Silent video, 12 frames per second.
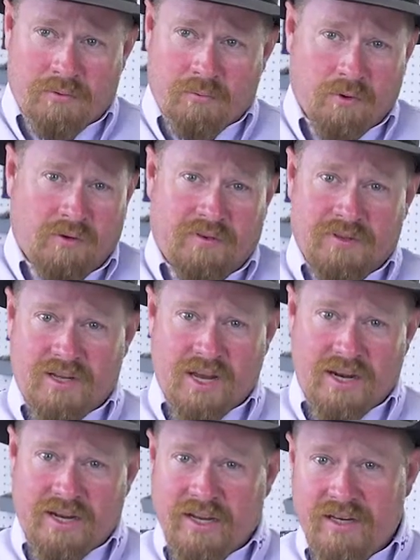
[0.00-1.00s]
the roof is
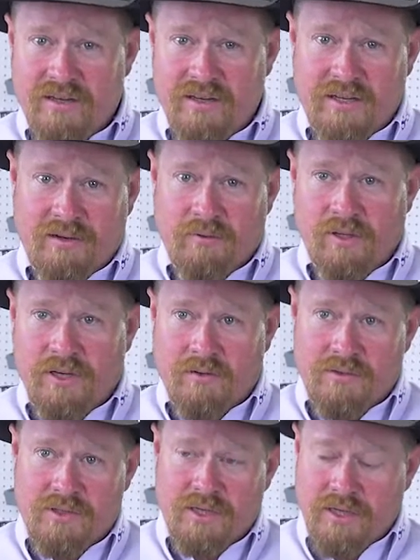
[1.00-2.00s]
kind of hidden and you really
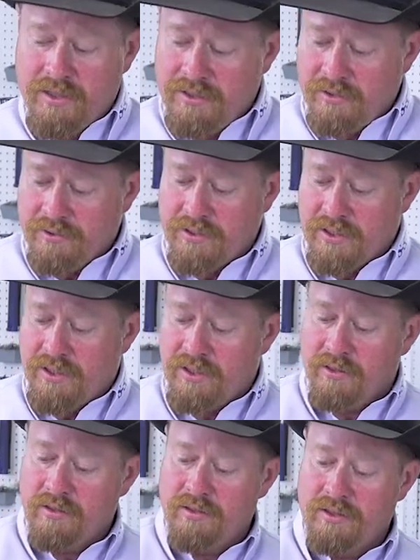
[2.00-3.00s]
don't see it. You'll see,
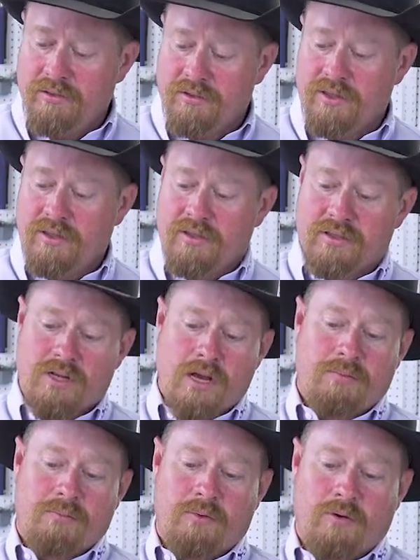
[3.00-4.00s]
you'll see this
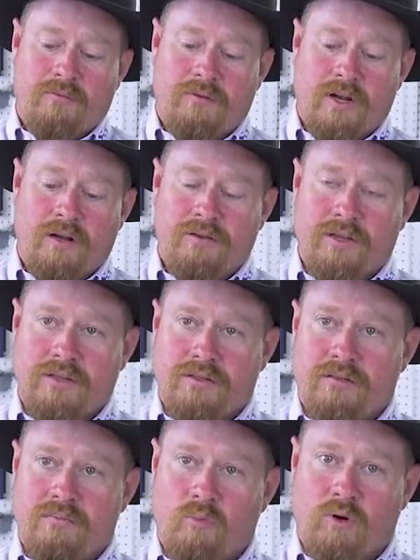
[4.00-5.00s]
type of profile
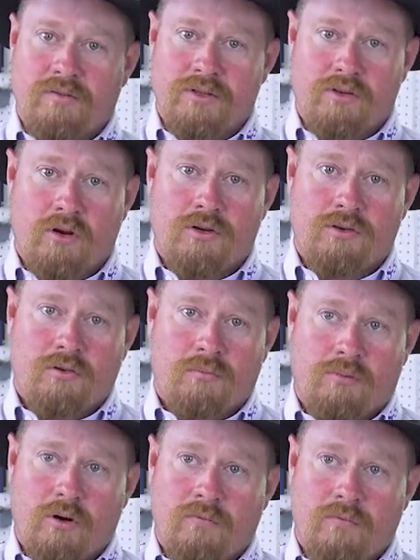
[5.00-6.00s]
that's more of a structural
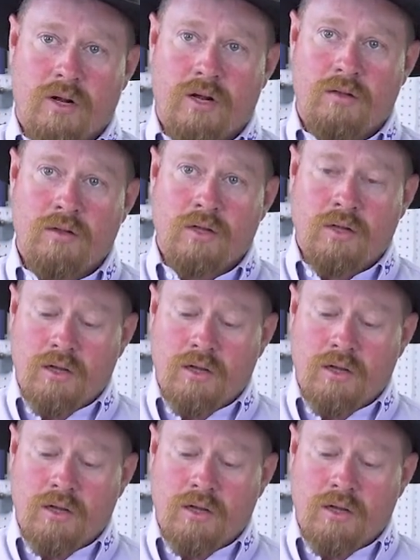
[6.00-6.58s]
profile.